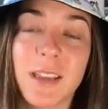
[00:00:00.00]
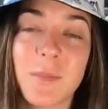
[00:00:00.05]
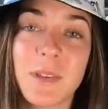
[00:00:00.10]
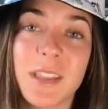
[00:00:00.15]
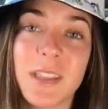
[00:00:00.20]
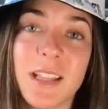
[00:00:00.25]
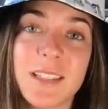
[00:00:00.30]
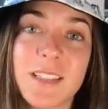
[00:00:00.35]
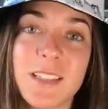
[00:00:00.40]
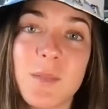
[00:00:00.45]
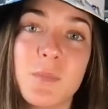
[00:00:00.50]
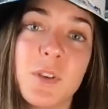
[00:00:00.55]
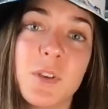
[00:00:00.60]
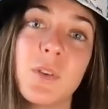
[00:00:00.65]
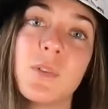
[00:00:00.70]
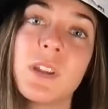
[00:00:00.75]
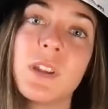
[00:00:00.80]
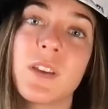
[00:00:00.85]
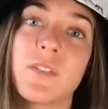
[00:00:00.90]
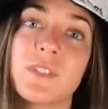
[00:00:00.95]
I mean, that's the
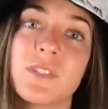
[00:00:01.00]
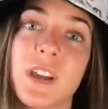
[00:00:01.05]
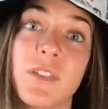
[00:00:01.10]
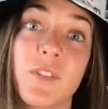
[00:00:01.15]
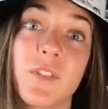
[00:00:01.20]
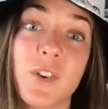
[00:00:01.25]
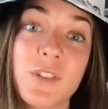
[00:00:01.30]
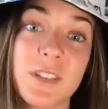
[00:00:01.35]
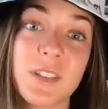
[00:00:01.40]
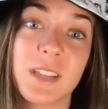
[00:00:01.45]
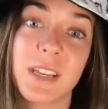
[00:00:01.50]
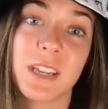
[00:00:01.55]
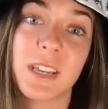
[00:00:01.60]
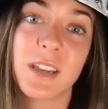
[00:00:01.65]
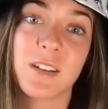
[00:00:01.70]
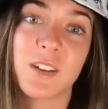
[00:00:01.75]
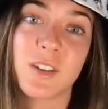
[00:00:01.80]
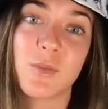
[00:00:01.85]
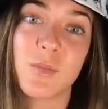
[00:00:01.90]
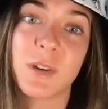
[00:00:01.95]
beauty of diversity
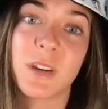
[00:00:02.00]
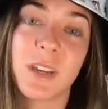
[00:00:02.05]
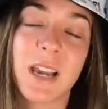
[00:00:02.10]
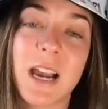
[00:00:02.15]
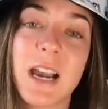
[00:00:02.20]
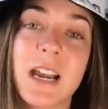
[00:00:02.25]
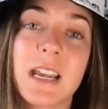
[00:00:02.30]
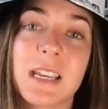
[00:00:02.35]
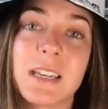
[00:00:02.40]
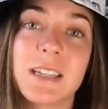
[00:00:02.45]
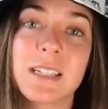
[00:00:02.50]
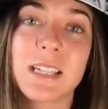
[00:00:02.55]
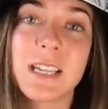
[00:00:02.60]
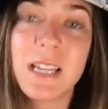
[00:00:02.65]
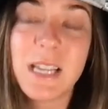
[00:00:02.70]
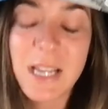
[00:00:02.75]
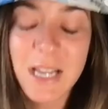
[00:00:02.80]
in humankind.